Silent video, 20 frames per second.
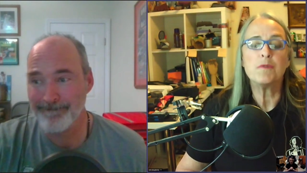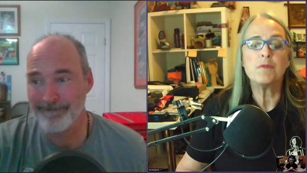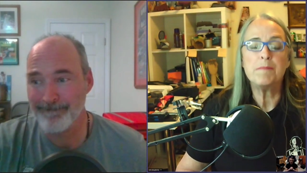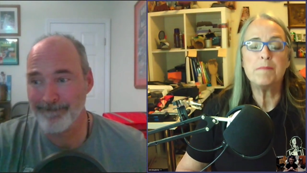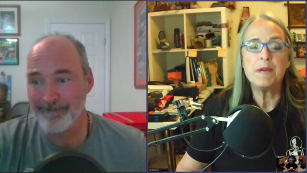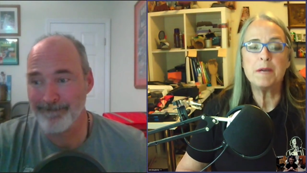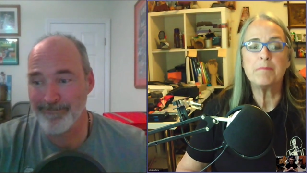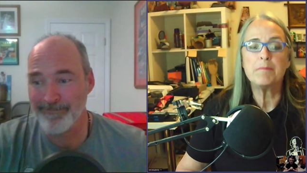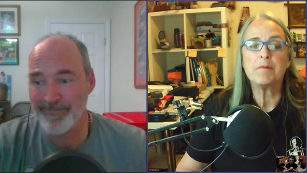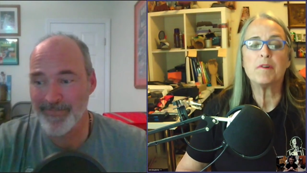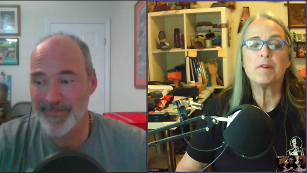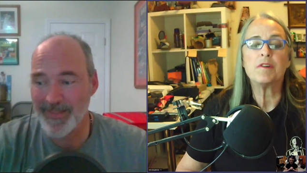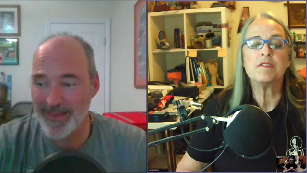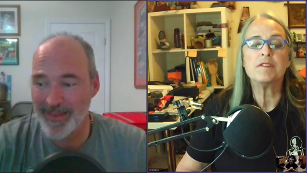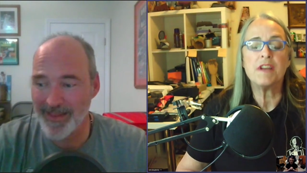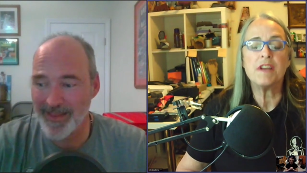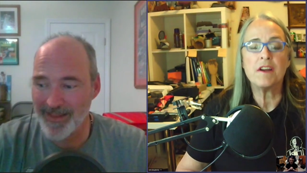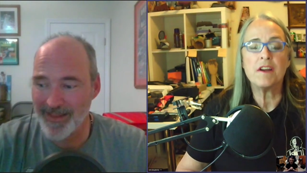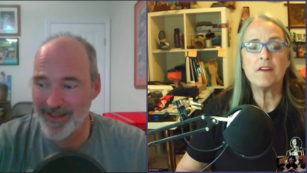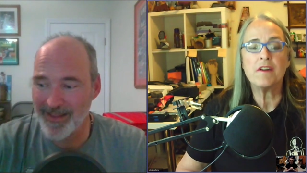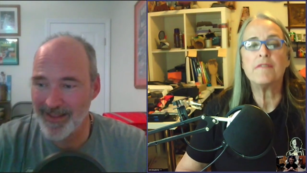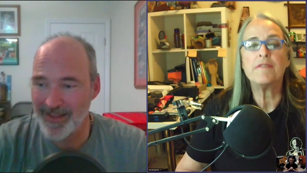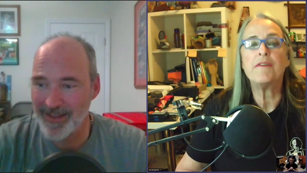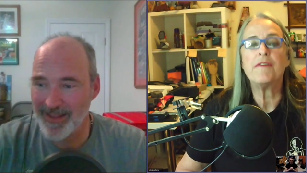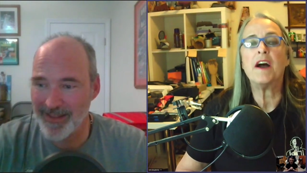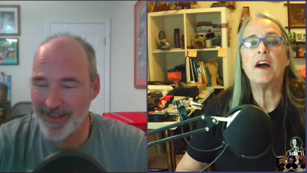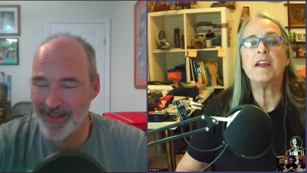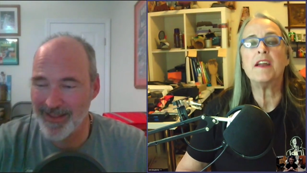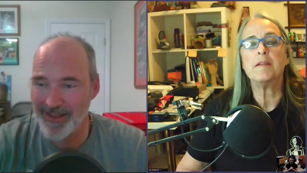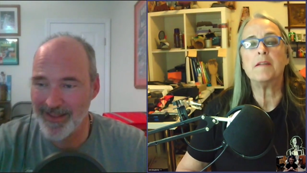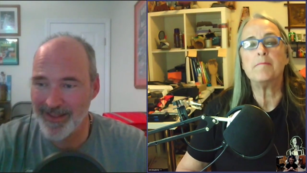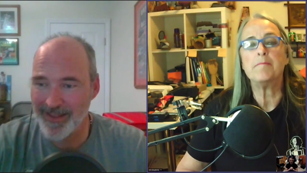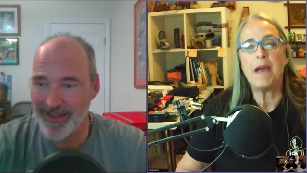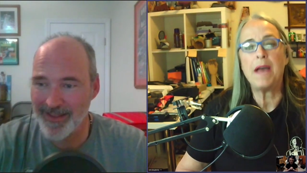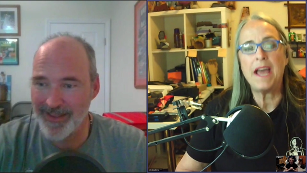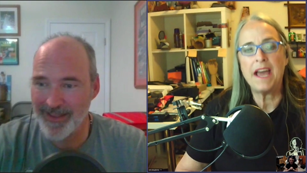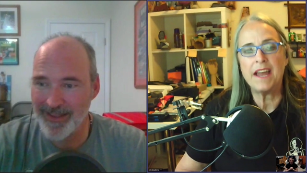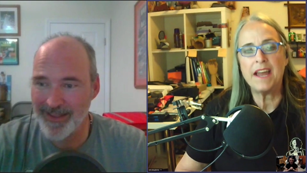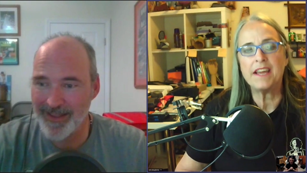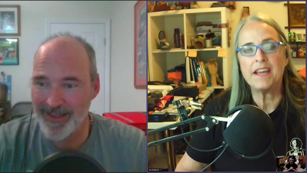Speaker 1: when people are terrified and
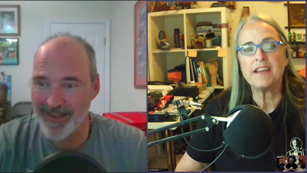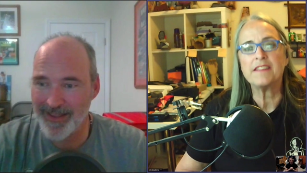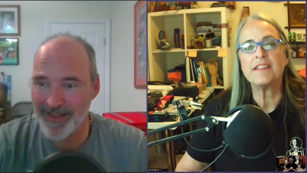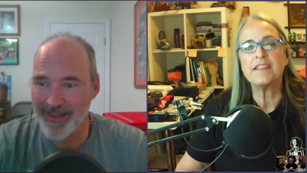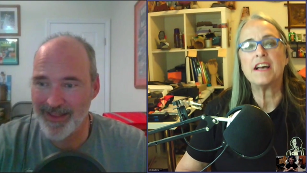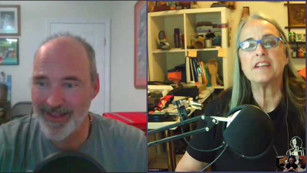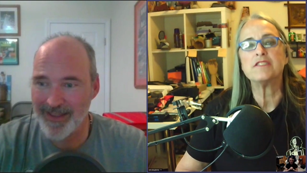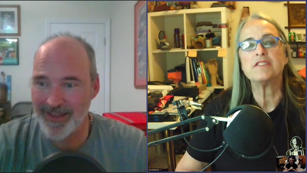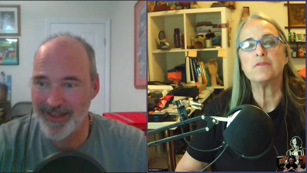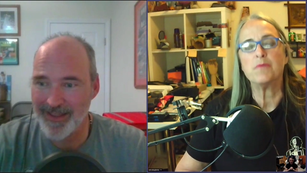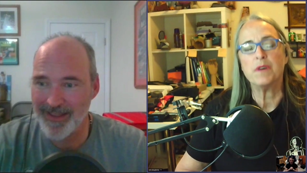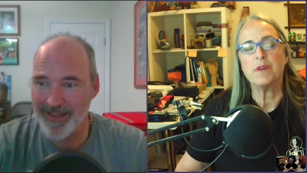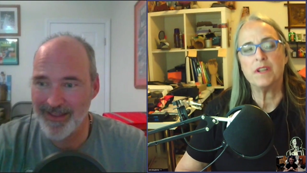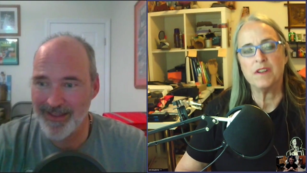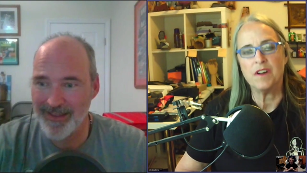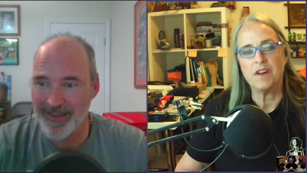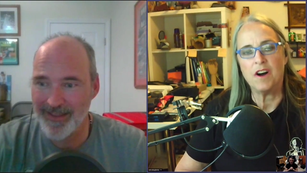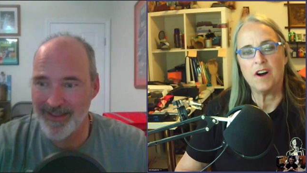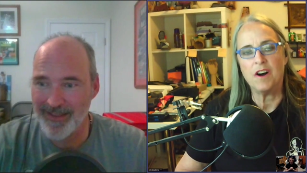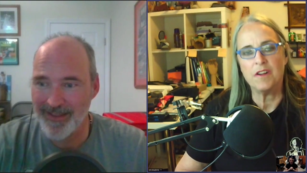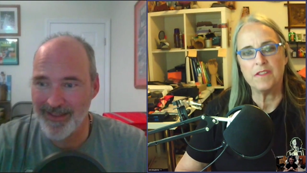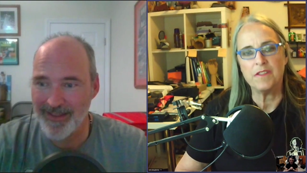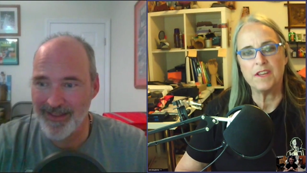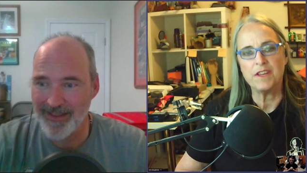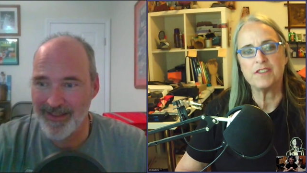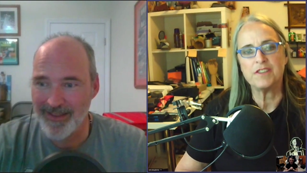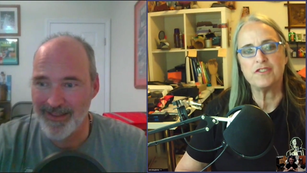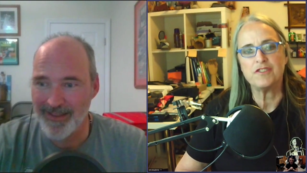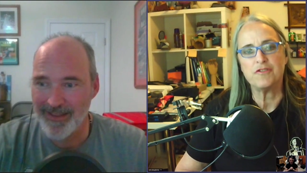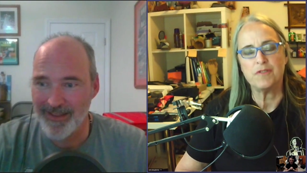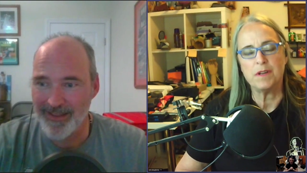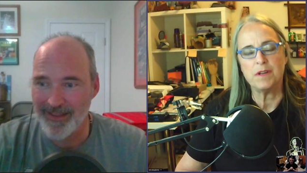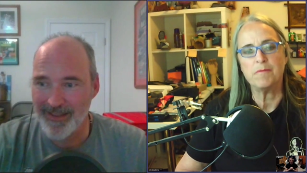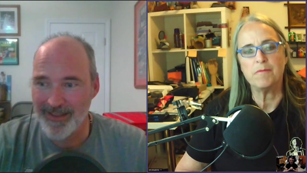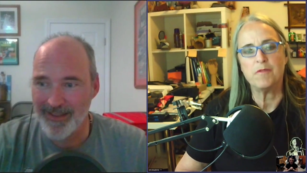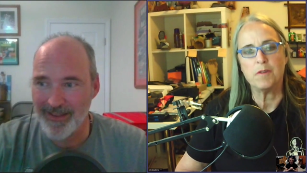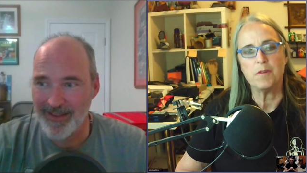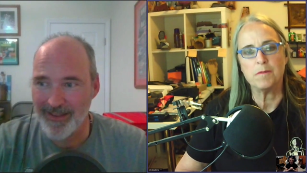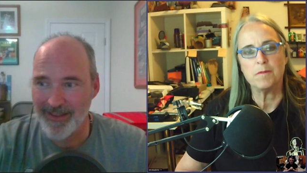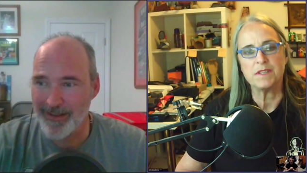panic, that's when all the extreme
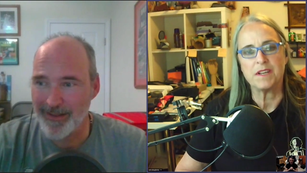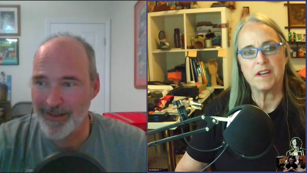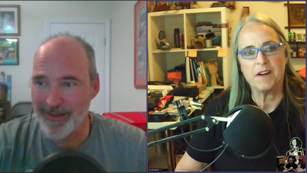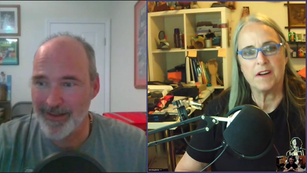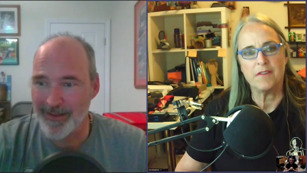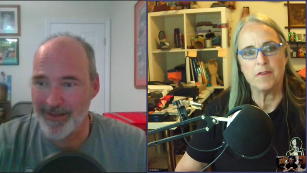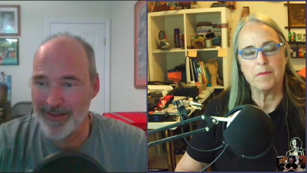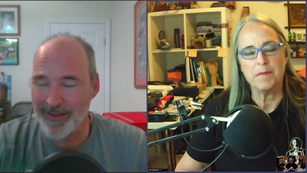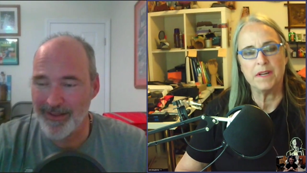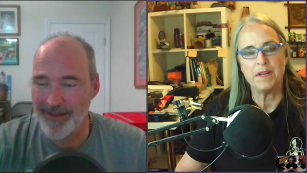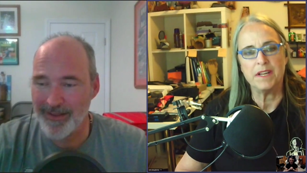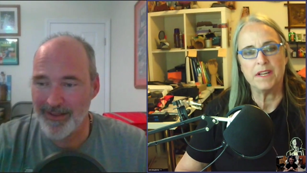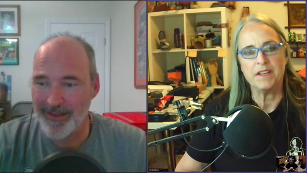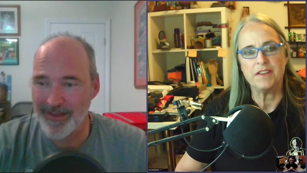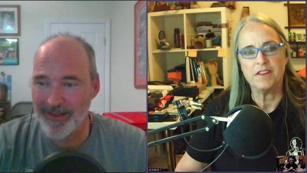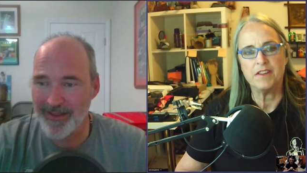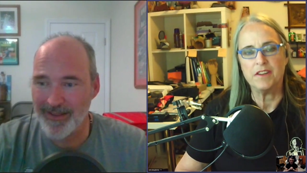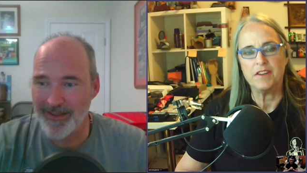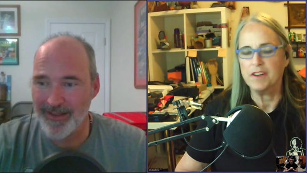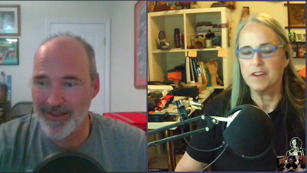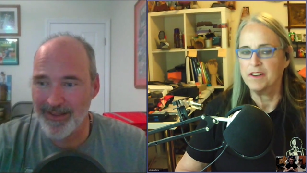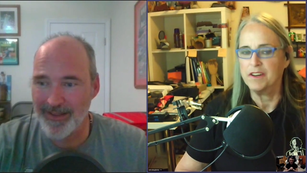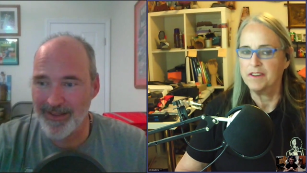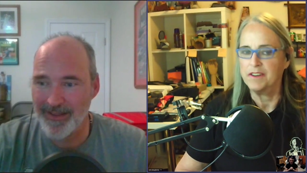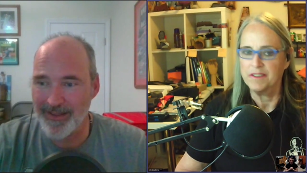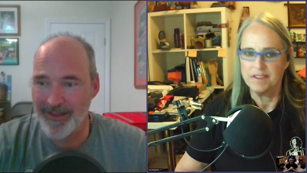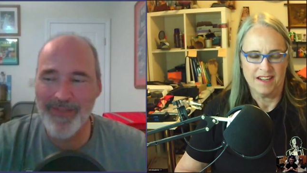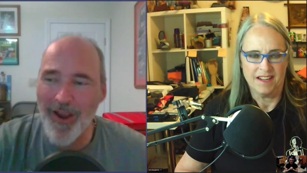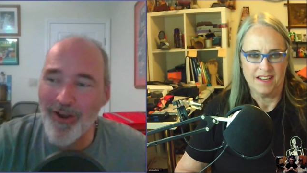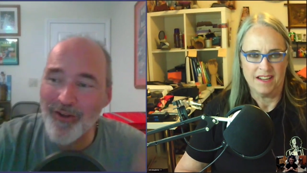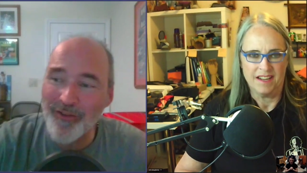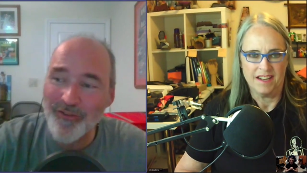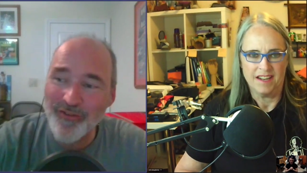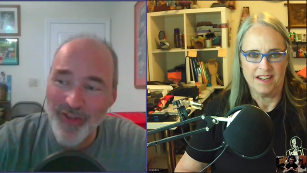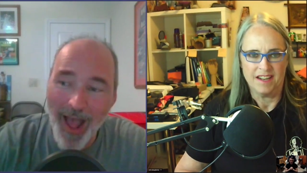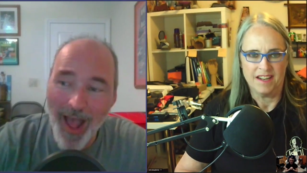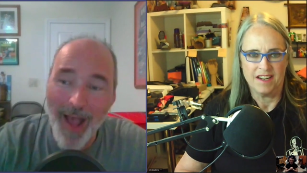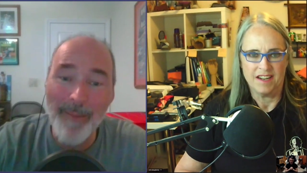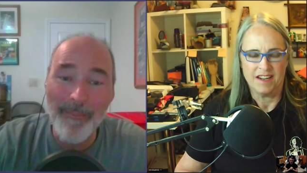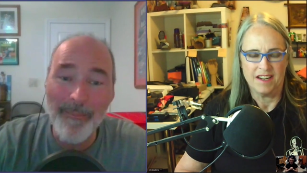forms of government, you know.
Speaker 2: If there are
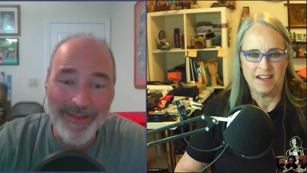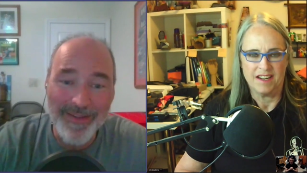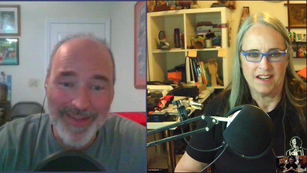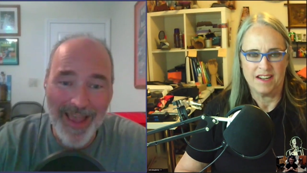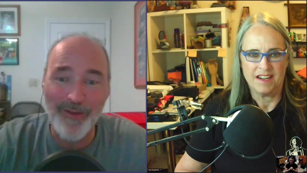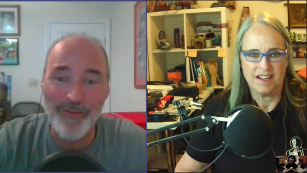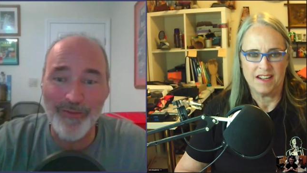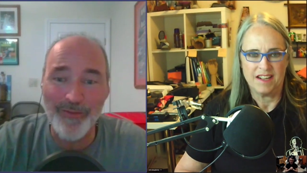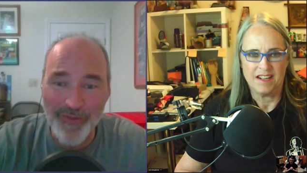zombies